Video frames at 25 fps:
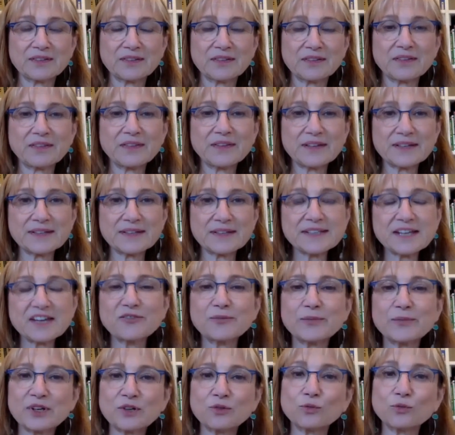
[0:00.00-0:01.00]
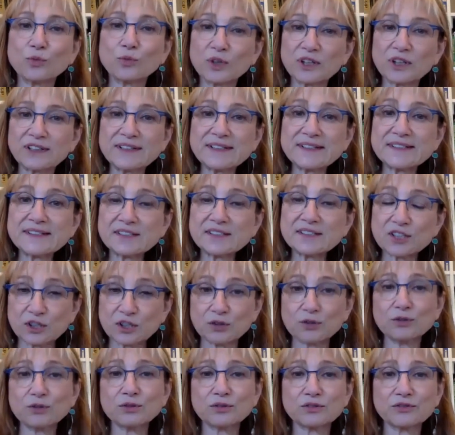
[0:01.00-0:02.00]
Things have been really
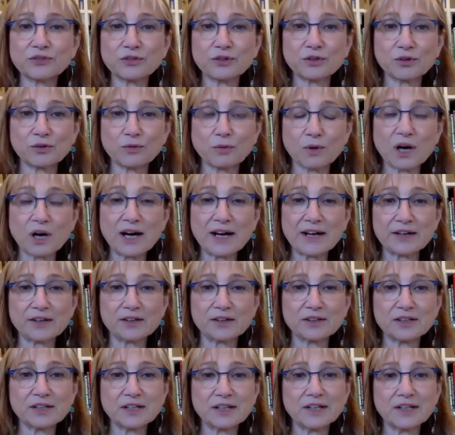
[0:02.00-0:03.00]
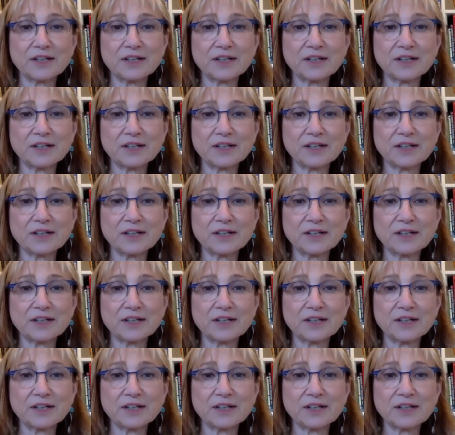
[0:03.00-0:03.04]
skewed for a while.